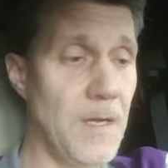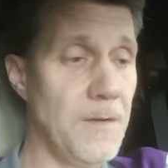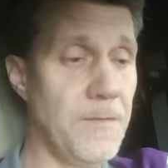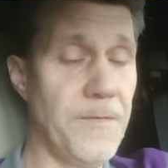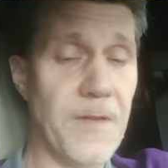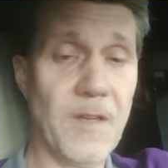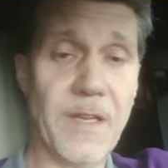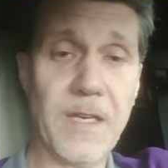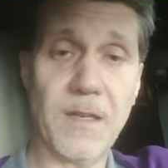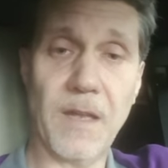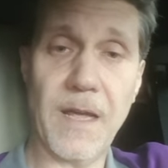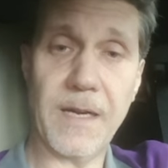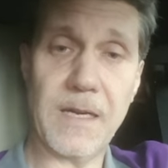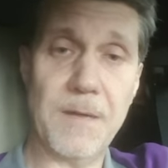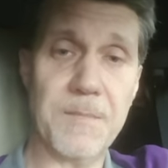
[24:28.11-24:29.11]
feeling
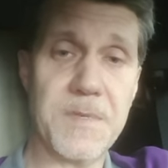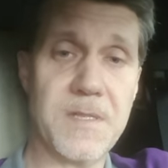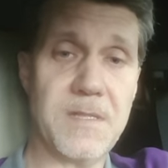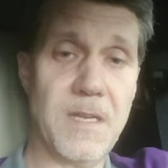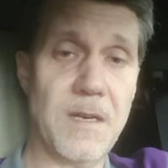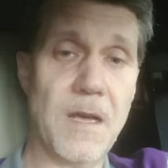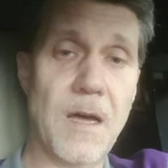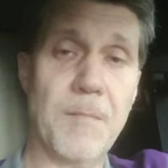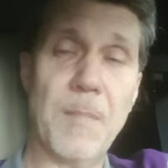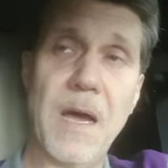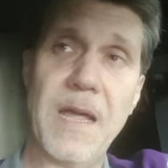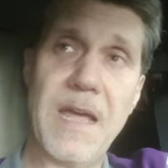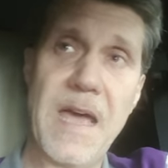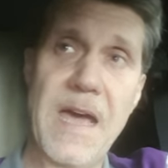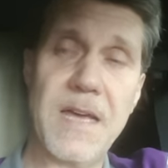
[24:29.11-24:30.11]
like I'm sitting on
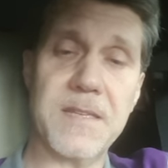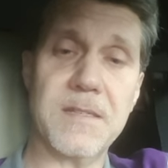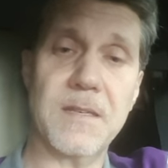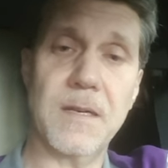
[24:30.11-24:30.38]
my ass